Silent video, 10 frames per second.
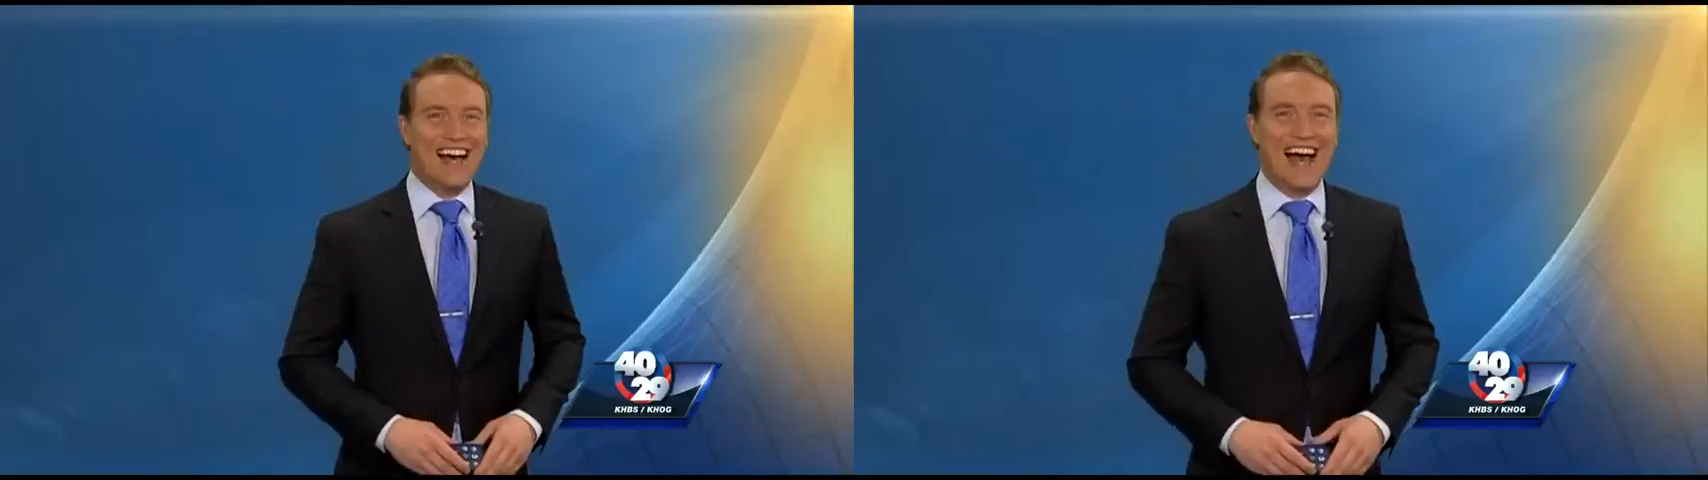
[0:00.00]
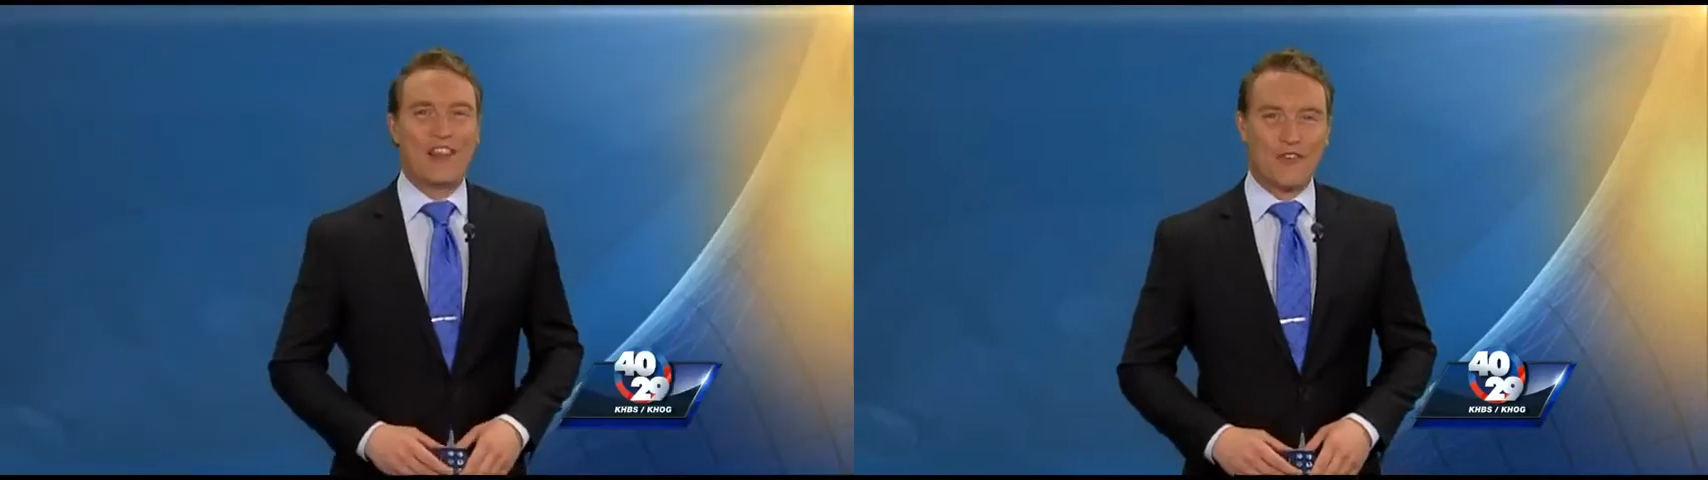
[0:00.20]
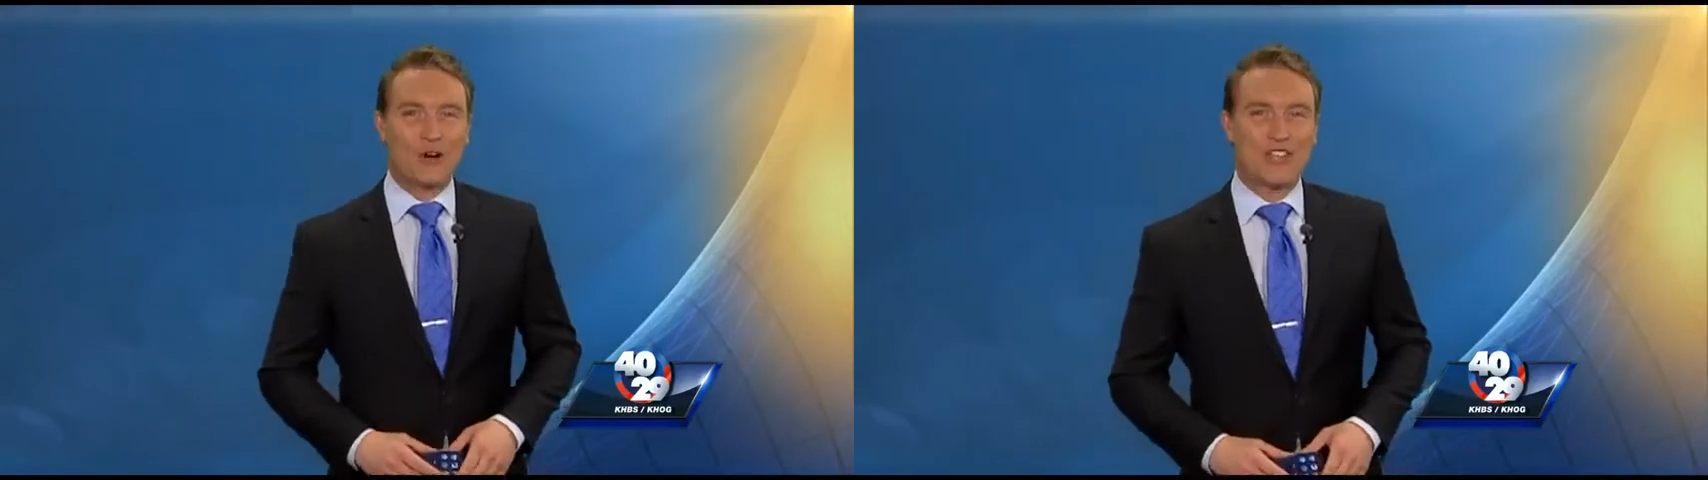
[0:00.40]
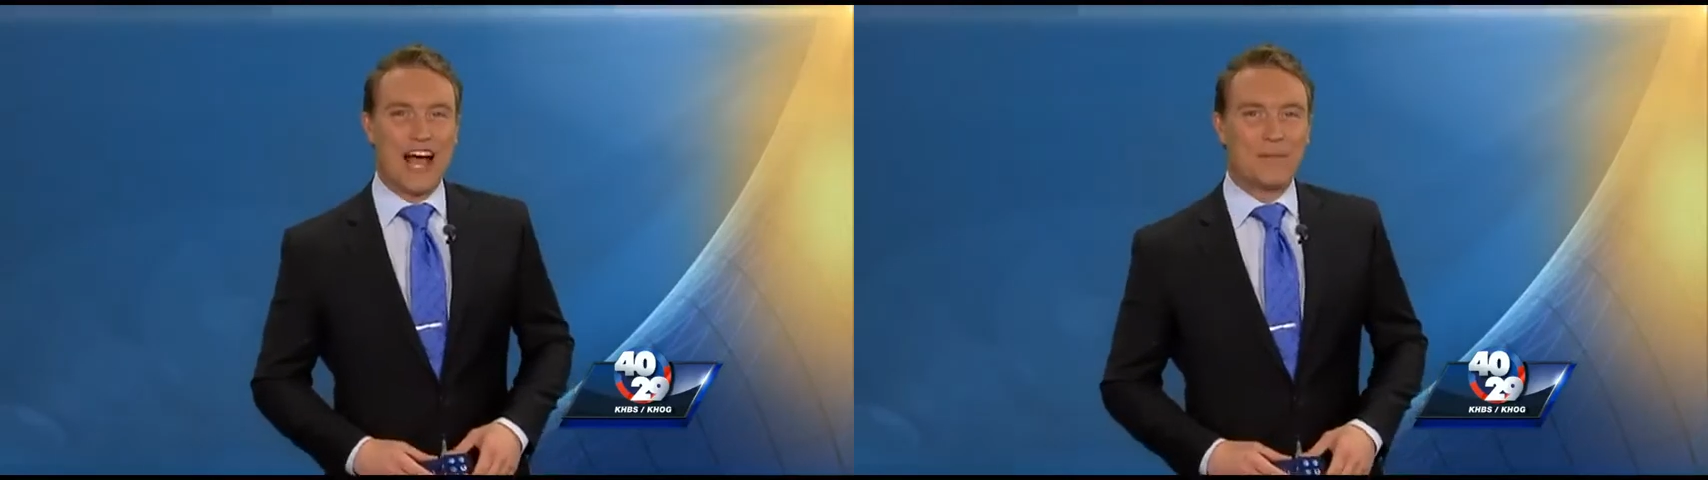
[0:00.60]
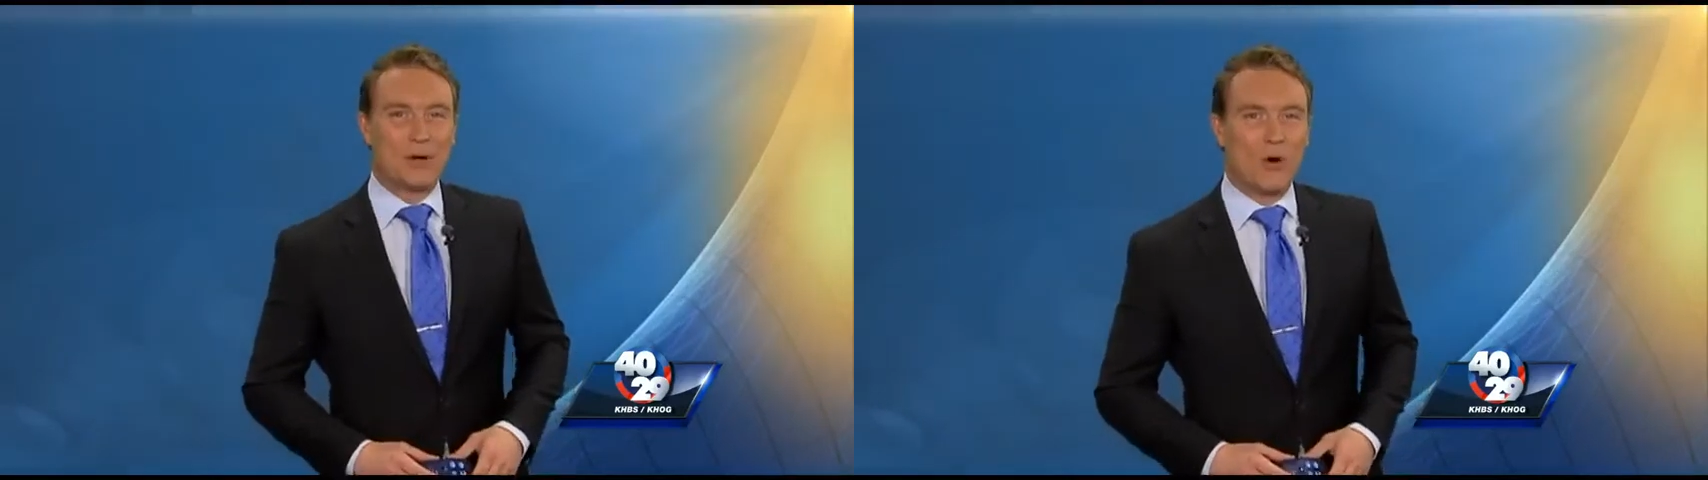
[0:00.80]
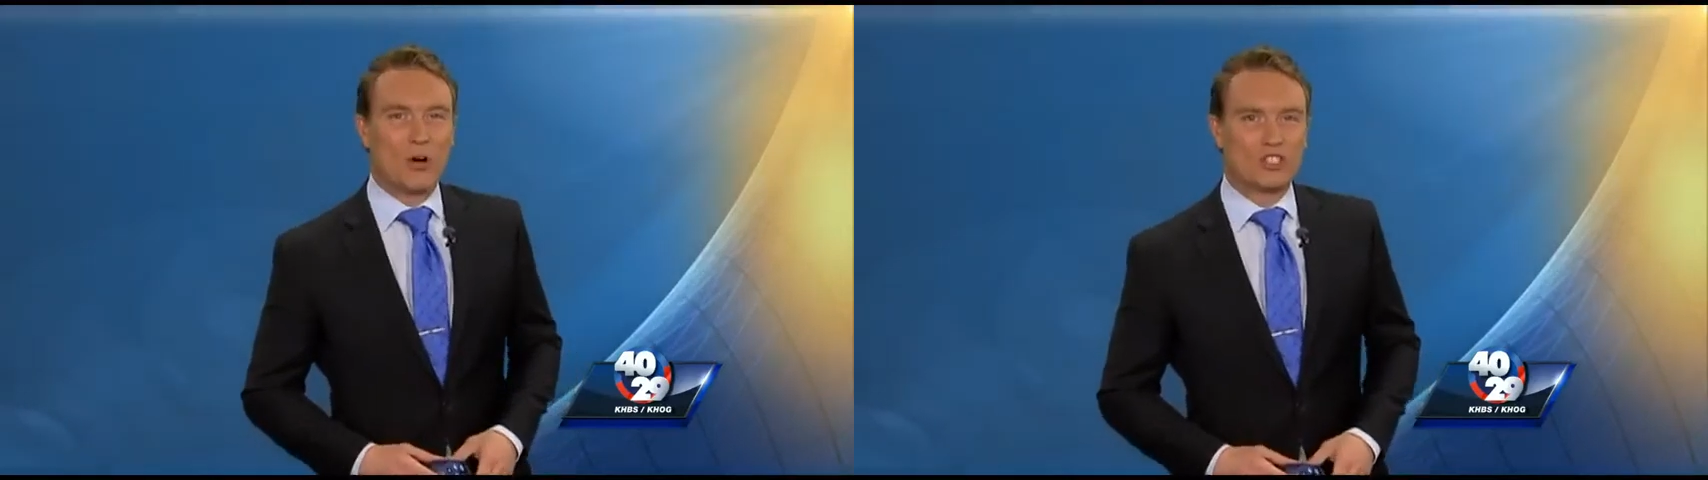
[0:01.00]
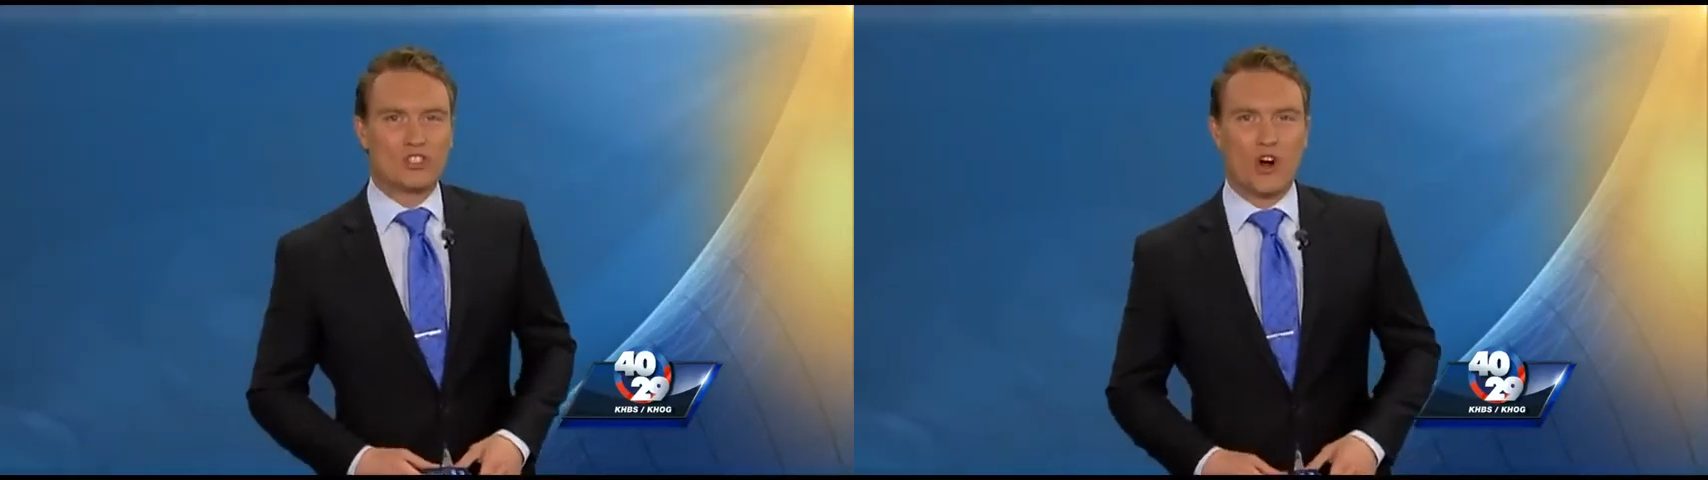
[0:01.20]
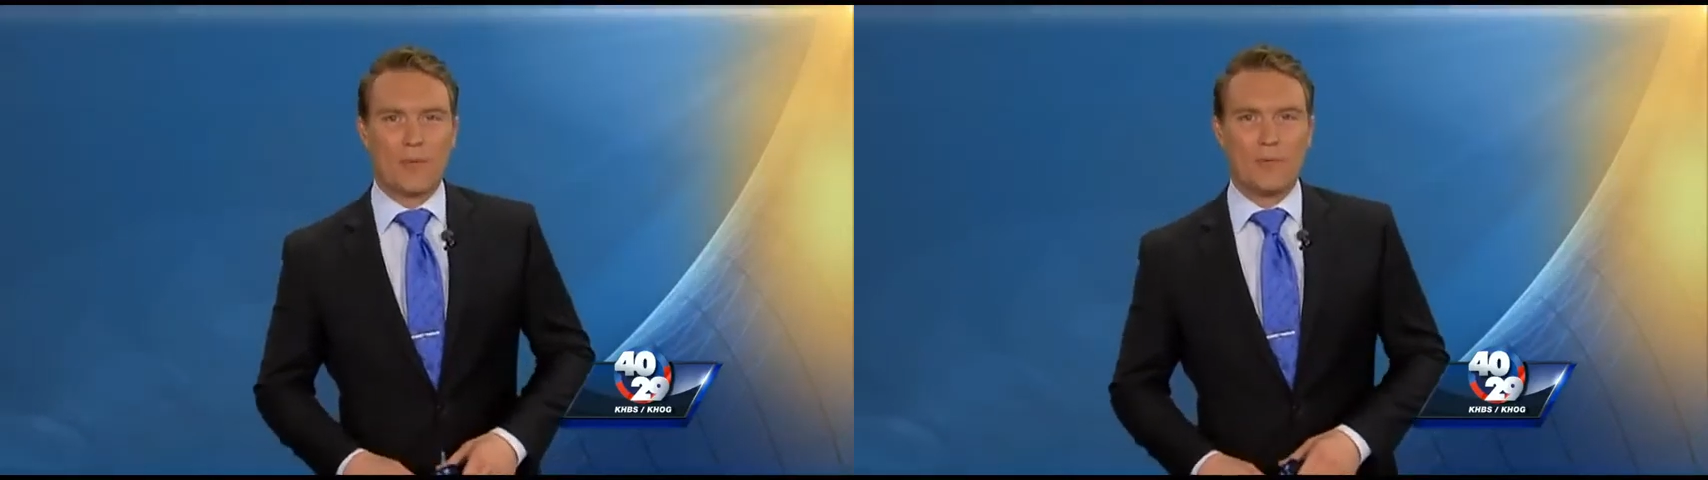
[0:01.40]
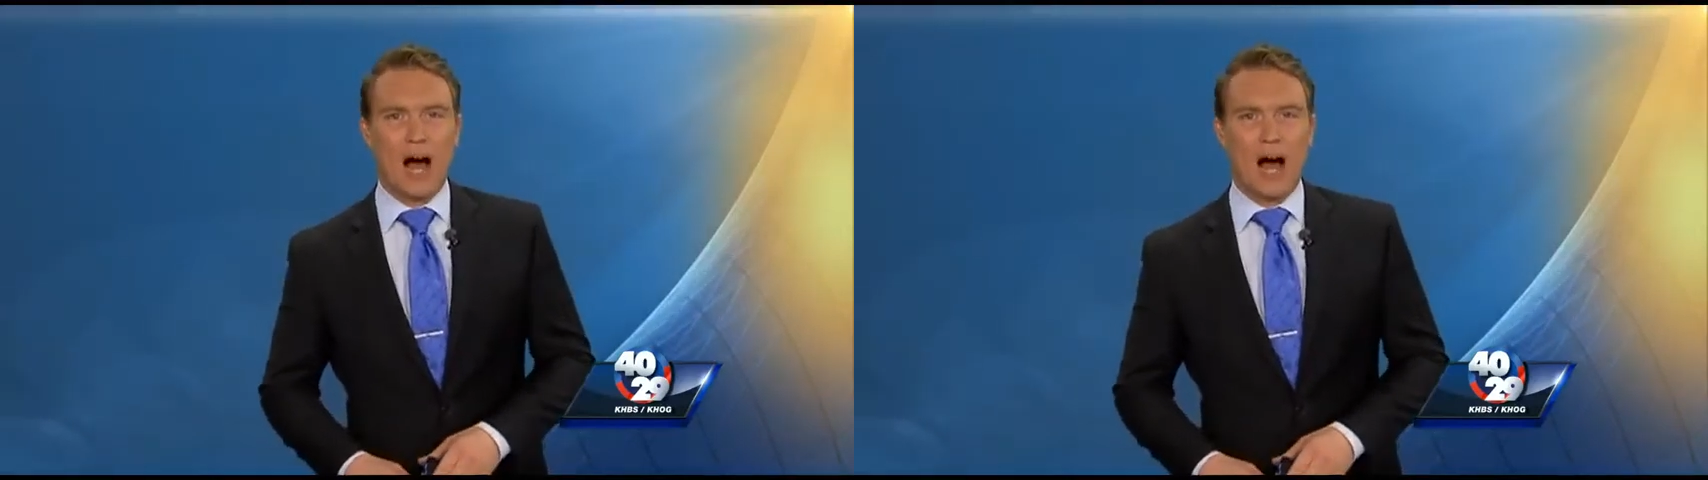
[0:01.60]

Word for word: Hi there, folks. I'm meteorologist Darby